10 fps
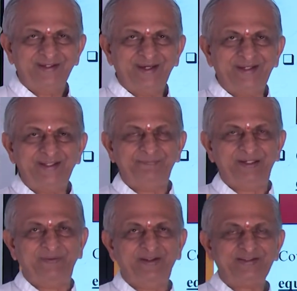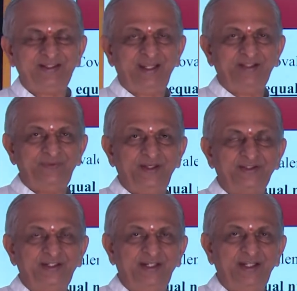And in the previous class we have
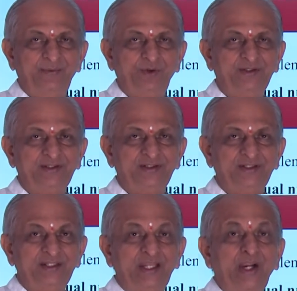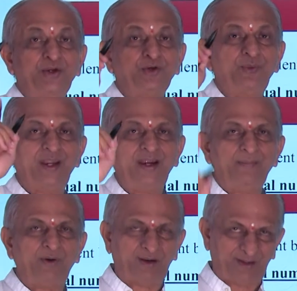studied about electrovalent
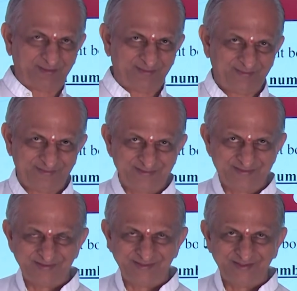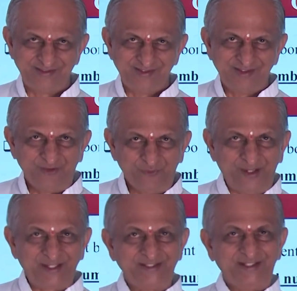bond,
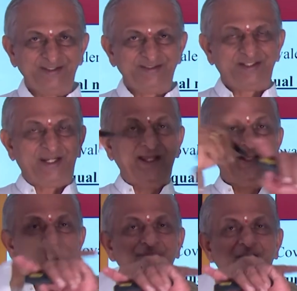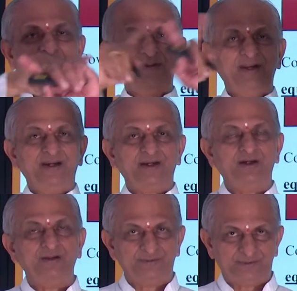where there is transfer of
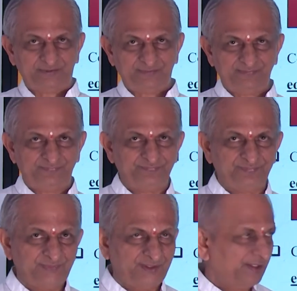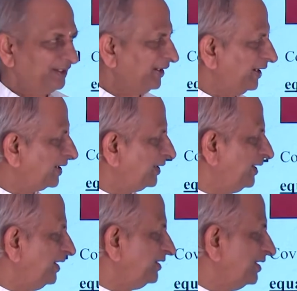electrons. Here there
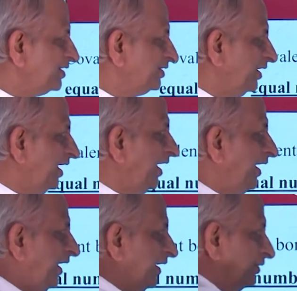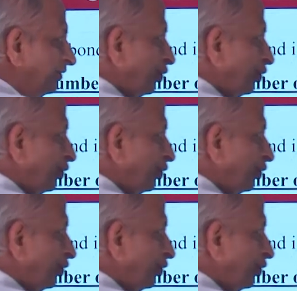is sharing.